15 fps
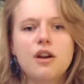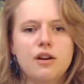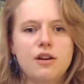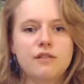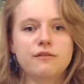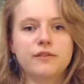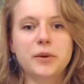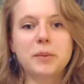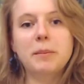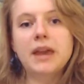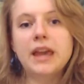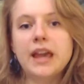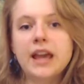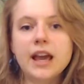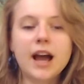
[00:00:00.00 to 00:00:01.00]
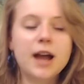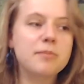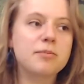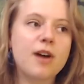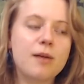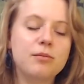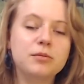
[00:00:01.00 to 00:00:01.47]
For me, I
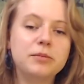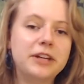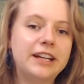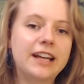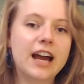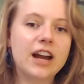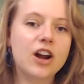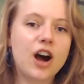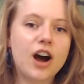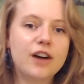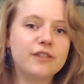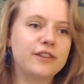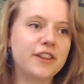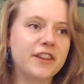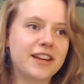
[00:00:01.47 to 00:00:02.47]
probably get off on